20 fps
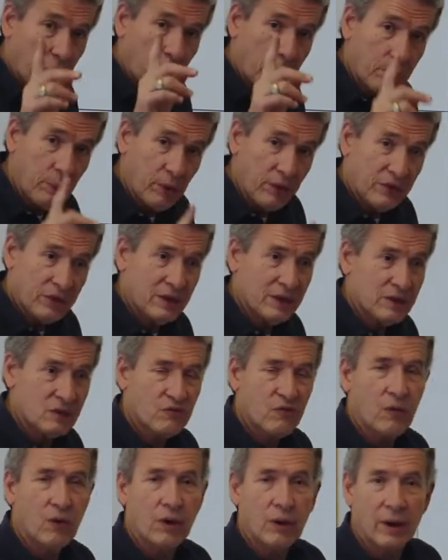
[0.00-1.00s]
to put this
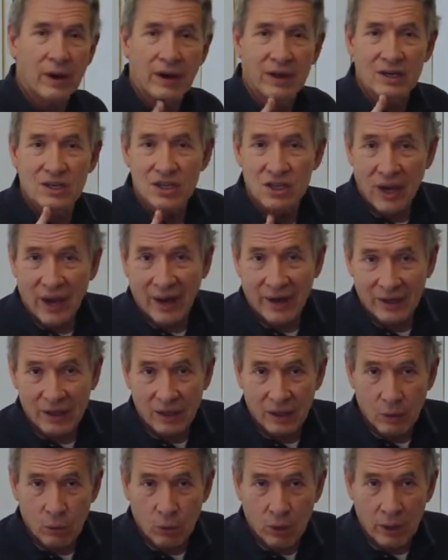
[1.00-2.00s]
for
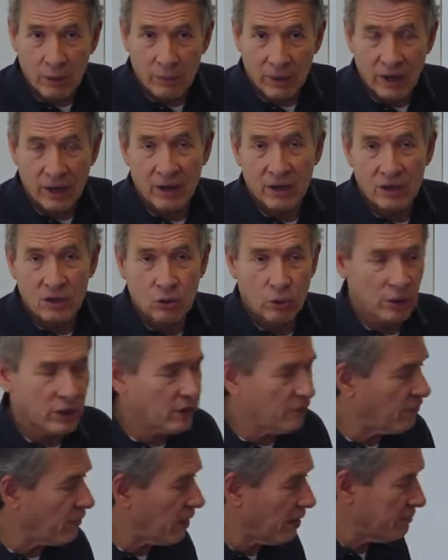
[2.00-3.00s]
exactly 1 minute and
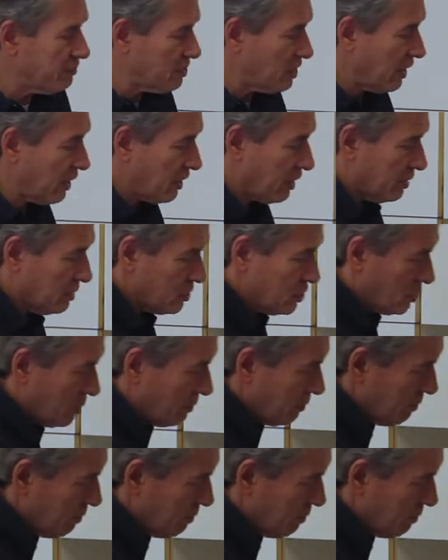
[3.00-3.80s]
25 seconds.